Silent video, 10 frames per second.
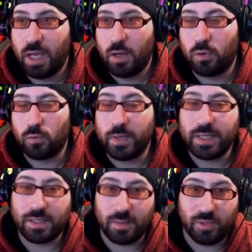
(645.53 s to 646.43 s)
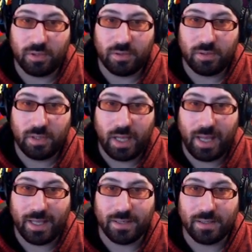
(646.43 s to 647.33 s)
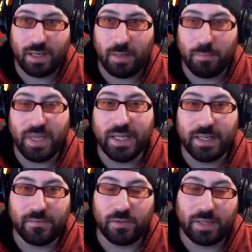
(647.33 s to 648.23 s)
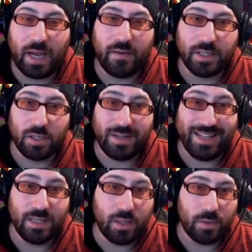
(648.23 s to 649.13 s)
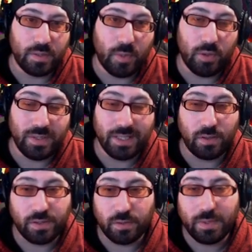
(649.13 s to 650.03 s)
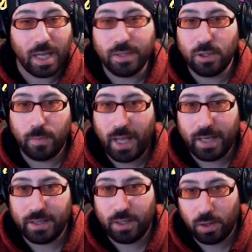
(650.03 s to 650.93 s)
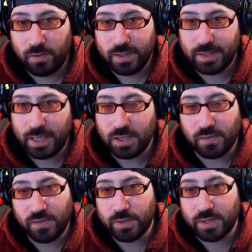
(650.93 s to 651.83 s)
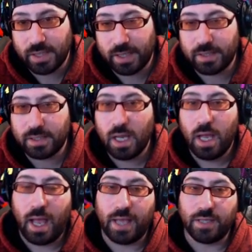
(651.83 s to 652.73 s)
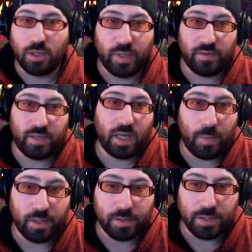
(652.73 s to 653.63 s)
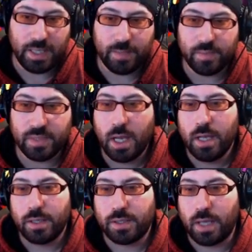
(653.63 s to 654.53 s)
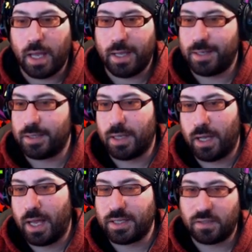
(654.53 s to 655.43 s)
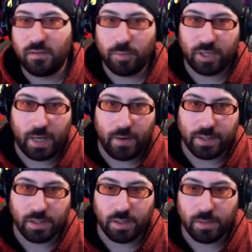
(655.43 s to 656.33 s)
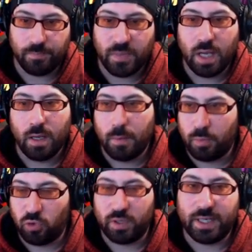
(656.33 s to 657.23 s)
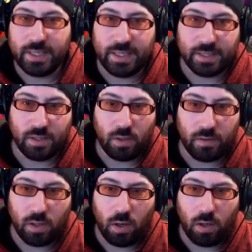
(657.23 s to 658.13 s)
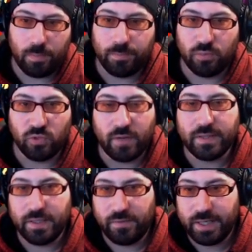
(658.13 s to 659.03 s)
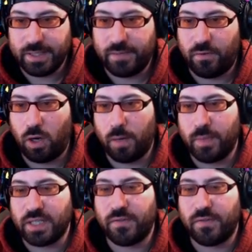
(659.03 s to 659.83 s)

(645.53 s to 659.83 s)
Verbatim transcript: reasonable and meaningful character in those modes. He's also not too bad in the early stages of U six as you're building up other teams, and uh, as a global character, pretty decent all in all. Relatively easy farm. It's very